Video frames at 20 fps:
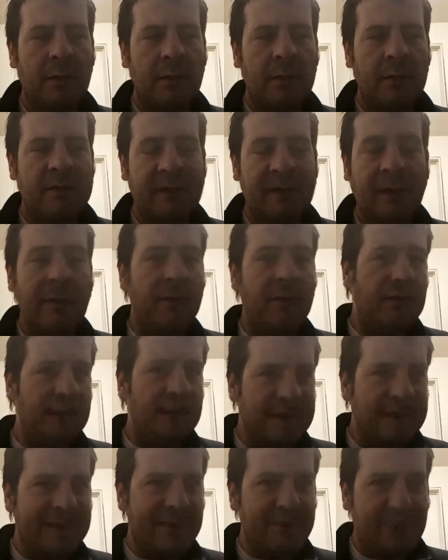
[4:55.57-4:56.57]

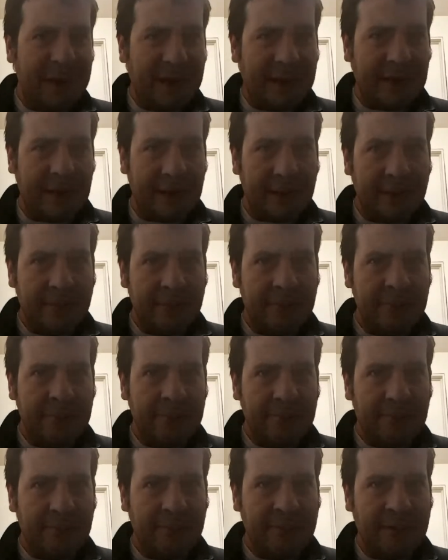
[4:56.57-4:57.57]
Generally speaking,
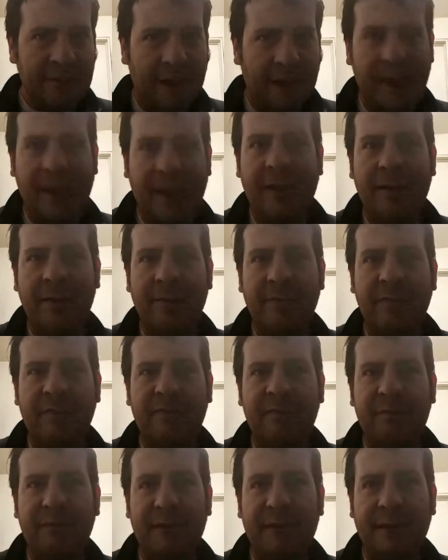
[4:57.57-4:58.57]
I
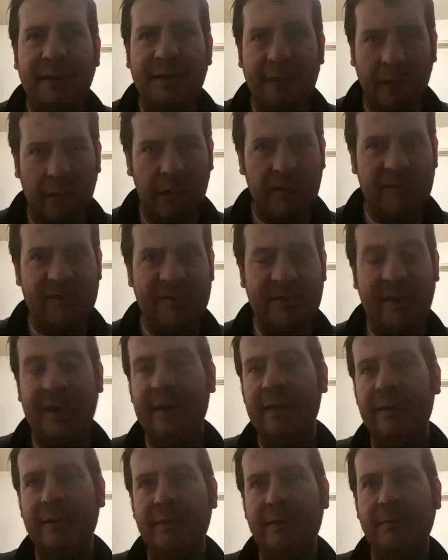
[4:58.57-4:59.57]
have indulged
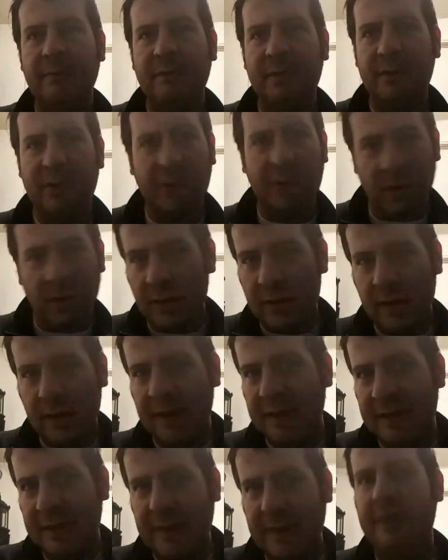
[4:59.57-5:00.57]
in nerd
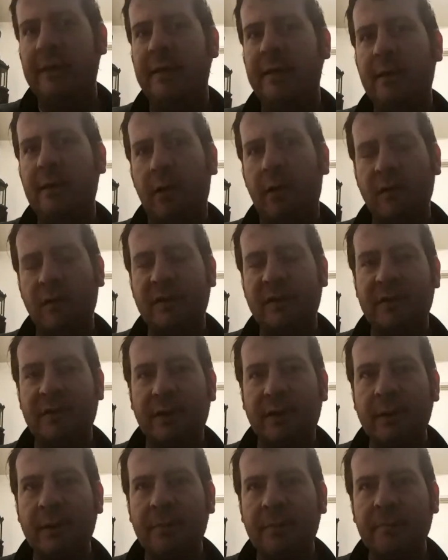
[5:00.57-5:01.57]
and geek
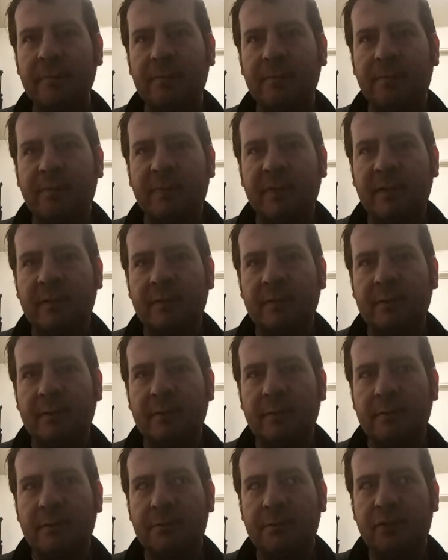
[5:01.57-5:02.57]
culture
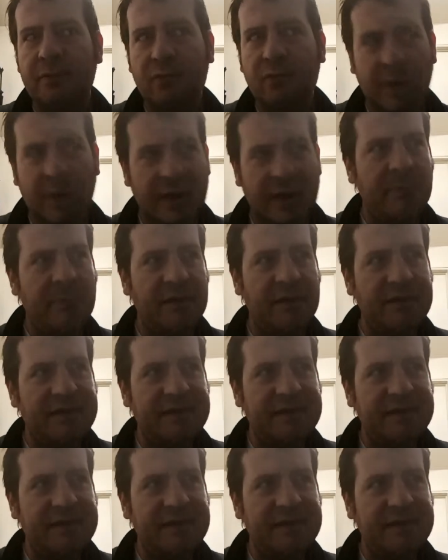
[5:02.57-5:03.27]
pretty much